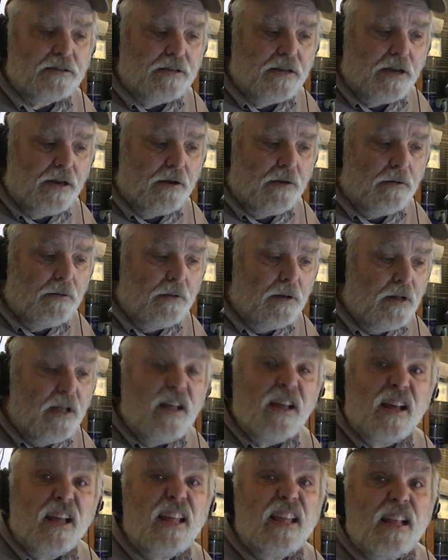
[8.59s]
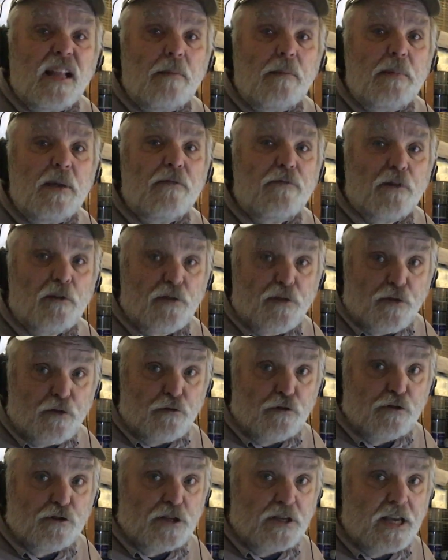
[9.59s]
now. It'll be for
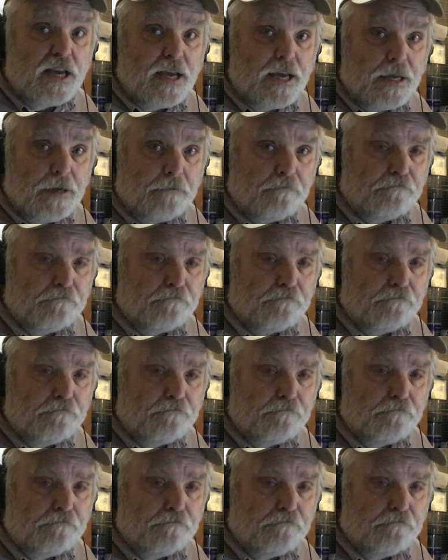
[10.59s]
Thursday.